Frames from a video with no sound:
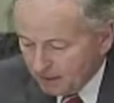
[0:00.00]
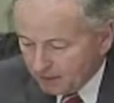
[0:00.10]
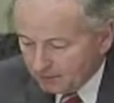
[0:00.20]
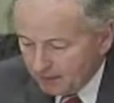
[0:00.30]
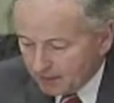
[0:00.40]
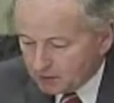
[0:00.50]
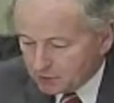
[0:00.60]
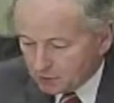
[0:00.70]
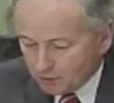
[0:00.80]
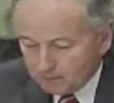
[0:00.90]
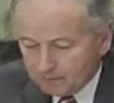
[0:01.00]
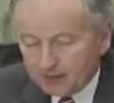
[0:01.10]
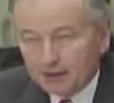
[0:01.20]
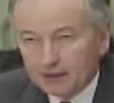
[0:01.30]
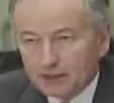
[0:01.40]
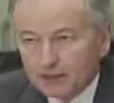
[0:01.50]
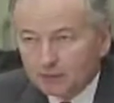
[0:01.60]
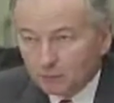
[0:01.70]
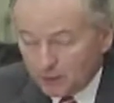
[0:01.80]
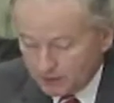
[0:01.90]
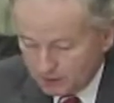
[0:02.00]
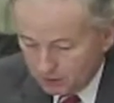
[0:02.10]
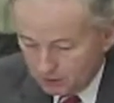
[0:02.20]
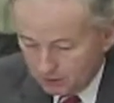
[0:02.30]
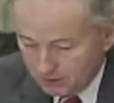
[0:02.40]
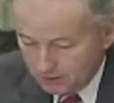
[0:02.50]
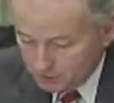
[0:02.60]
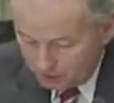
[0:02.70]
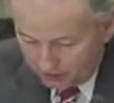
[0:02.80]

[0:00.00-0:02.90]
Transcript: the mandatory penalty of 1 year in jail.